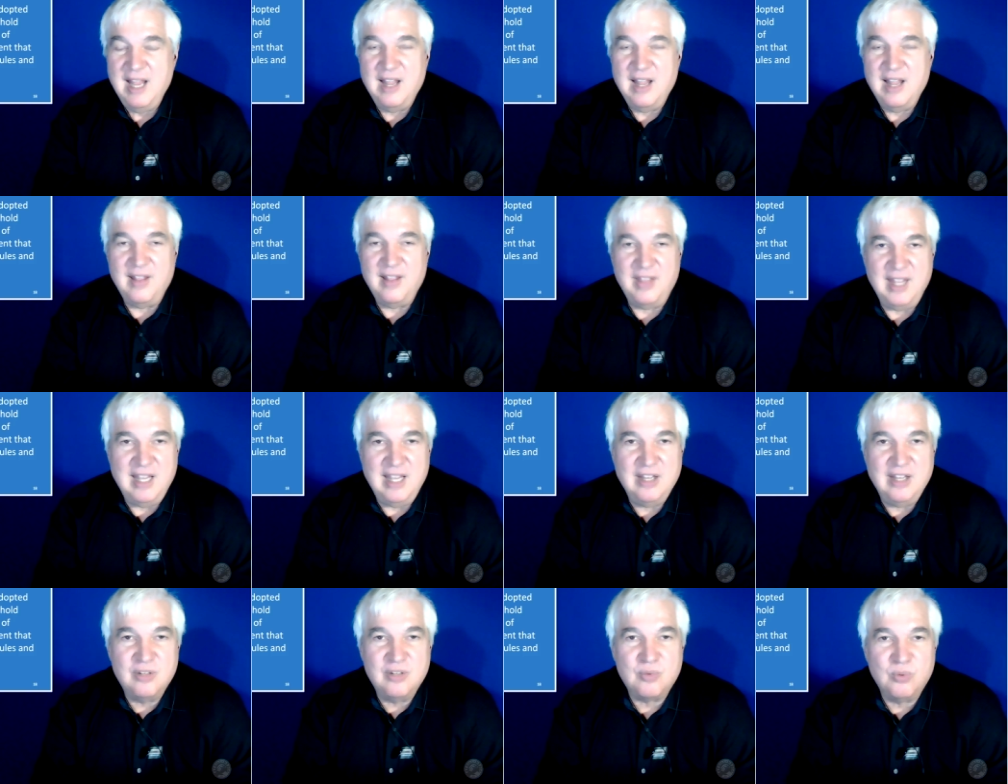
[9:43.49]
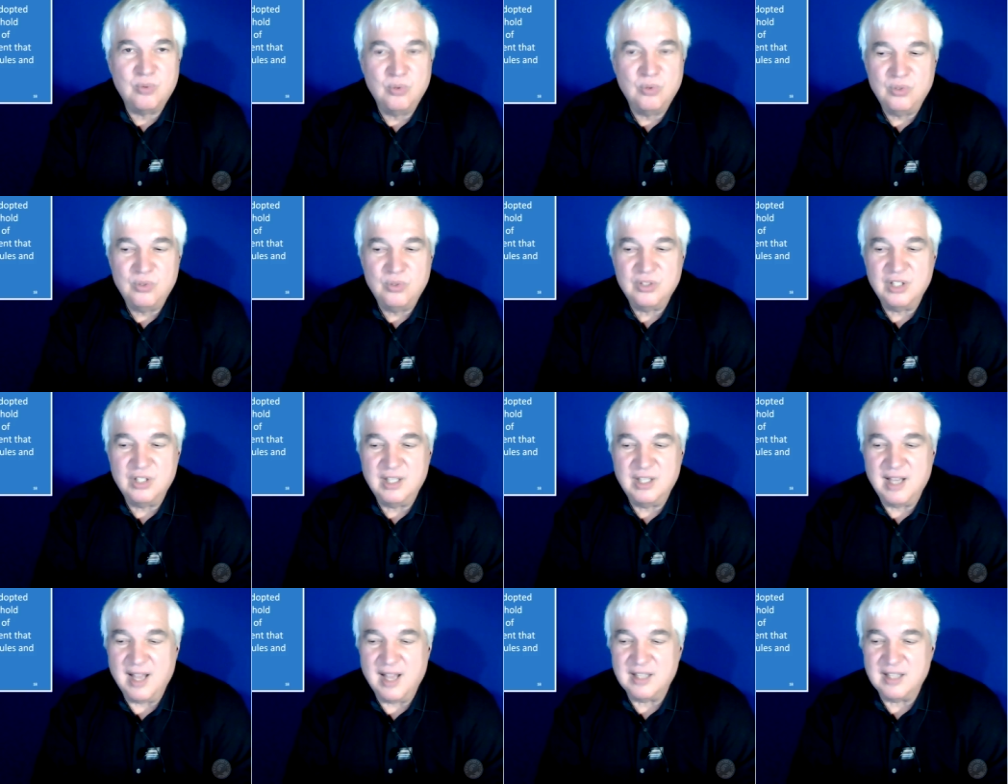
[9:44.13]
these rules
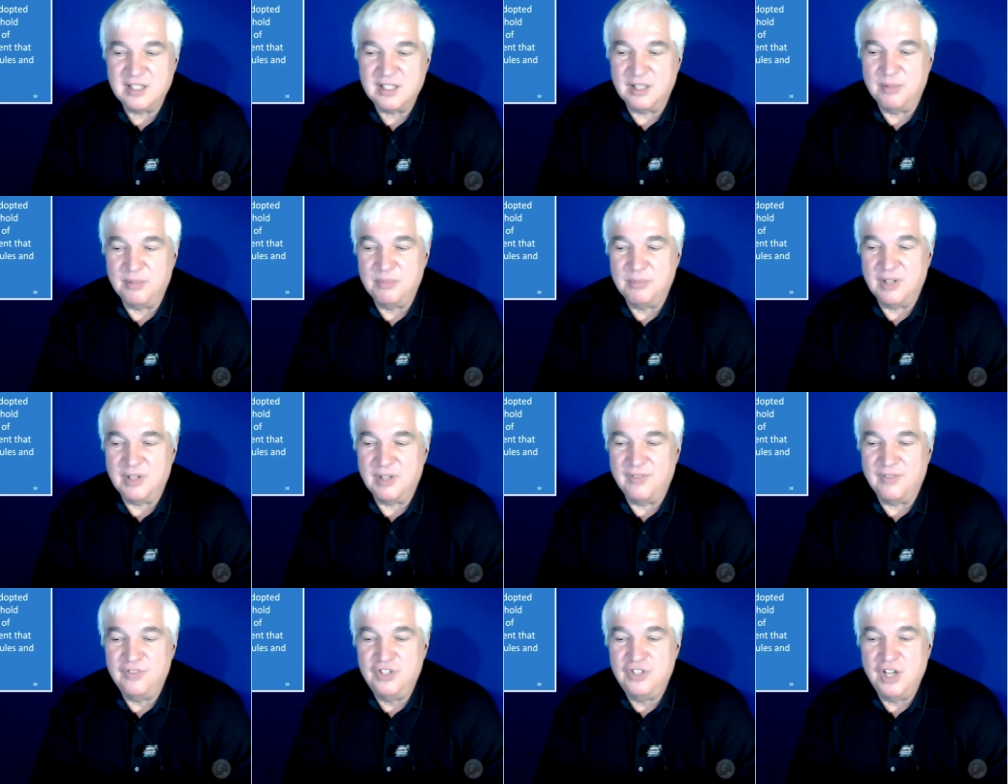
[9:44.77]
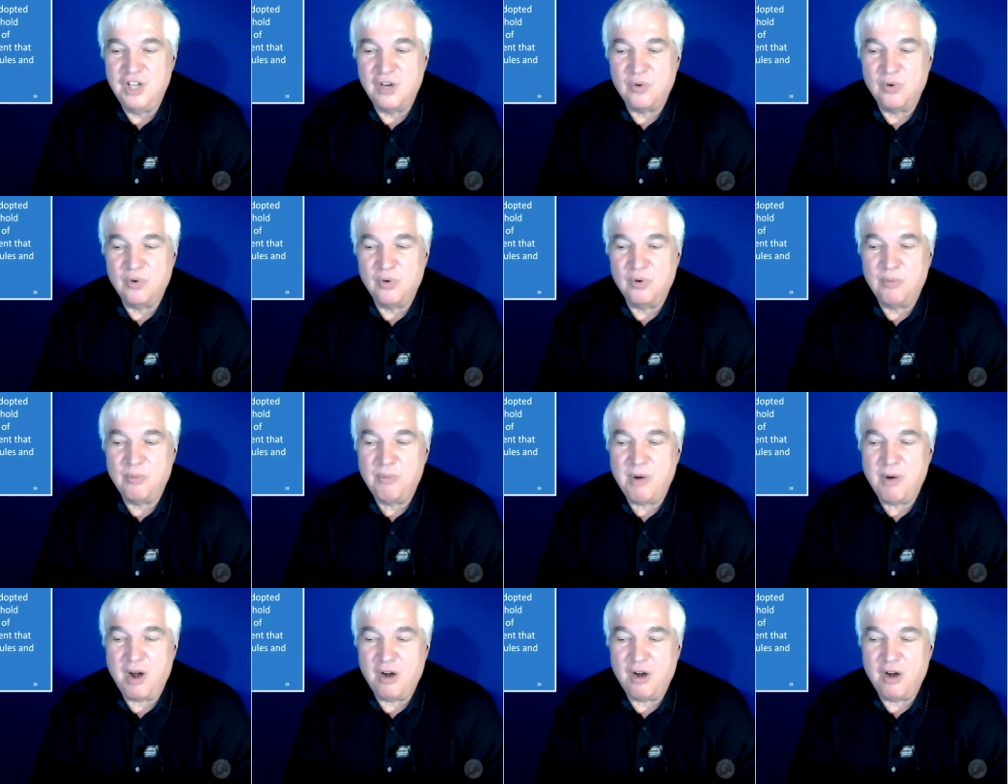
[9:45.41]
and customs of general
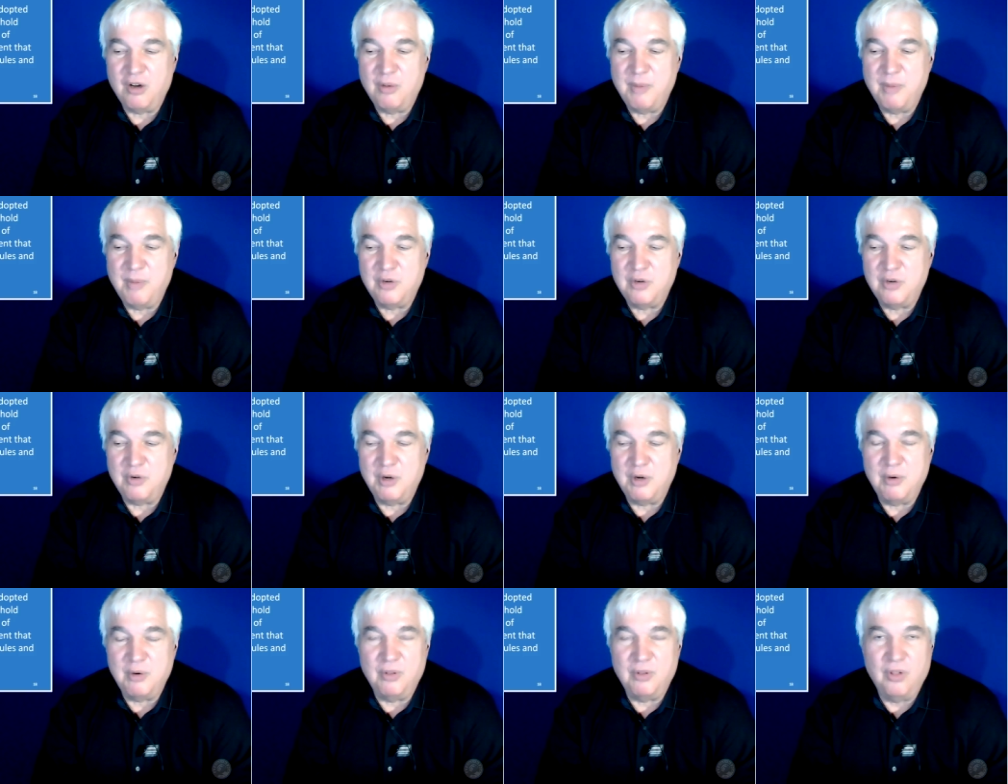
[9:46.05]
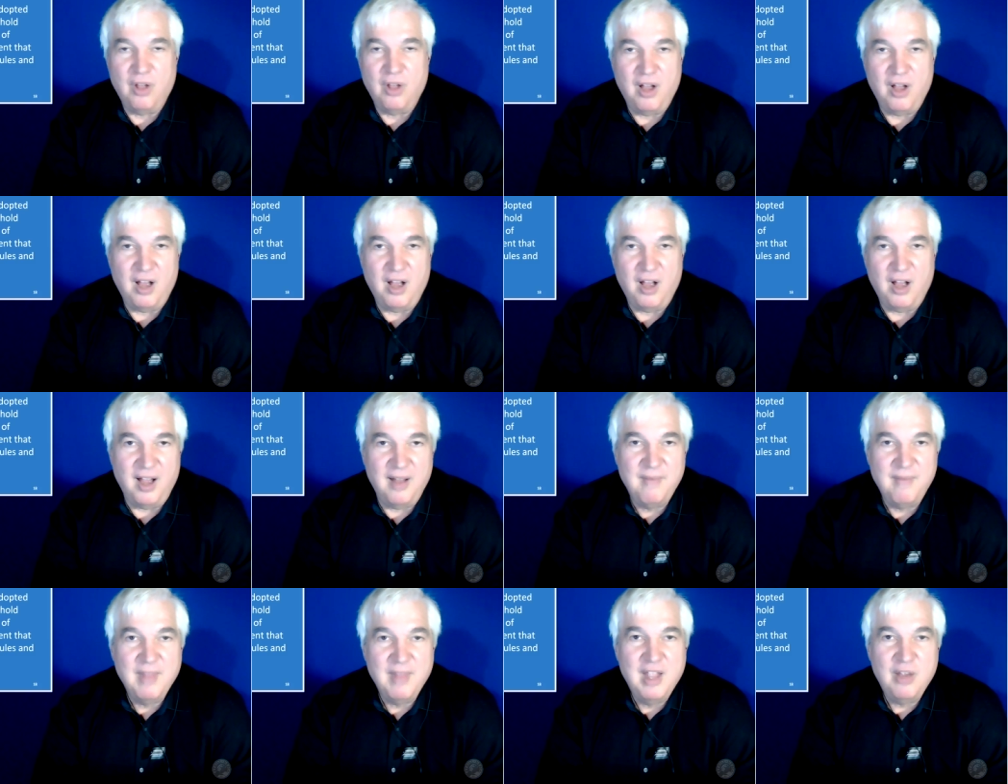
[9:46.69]
parliamentary law,
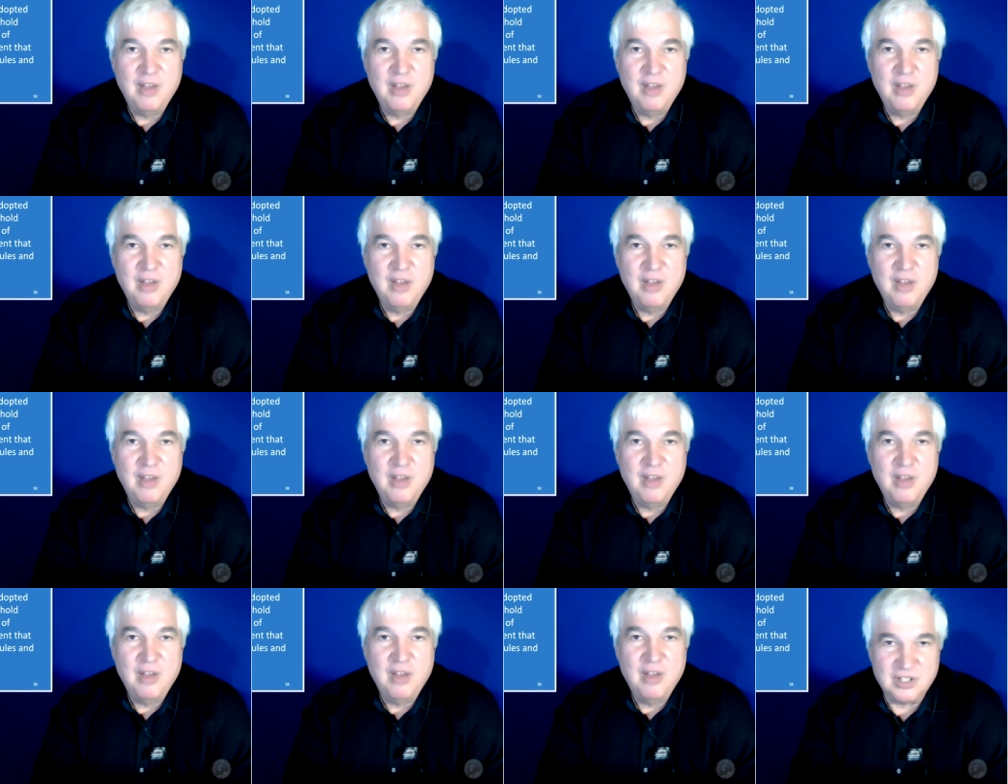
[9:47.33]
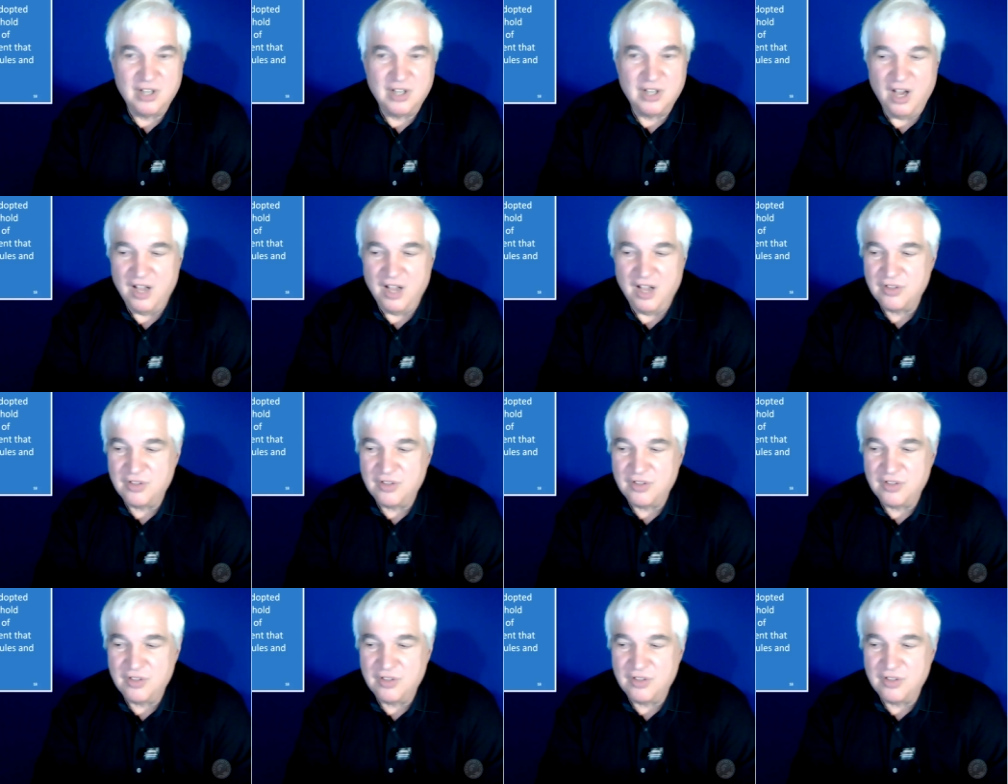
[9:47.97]
which I've just gone
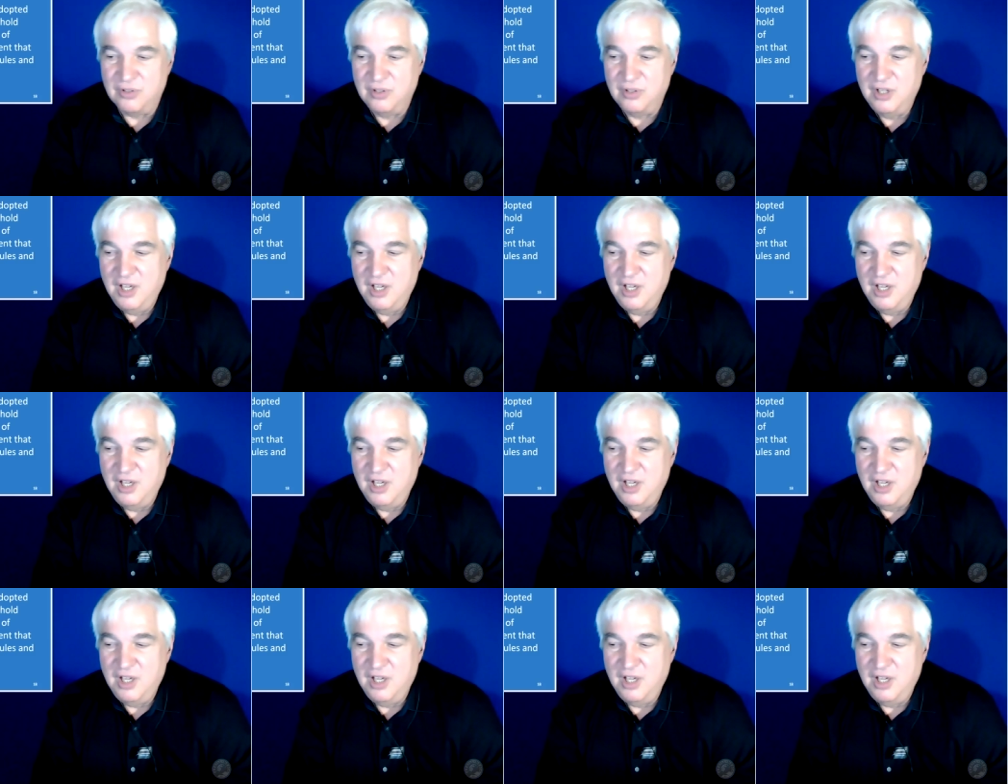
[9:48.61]
through,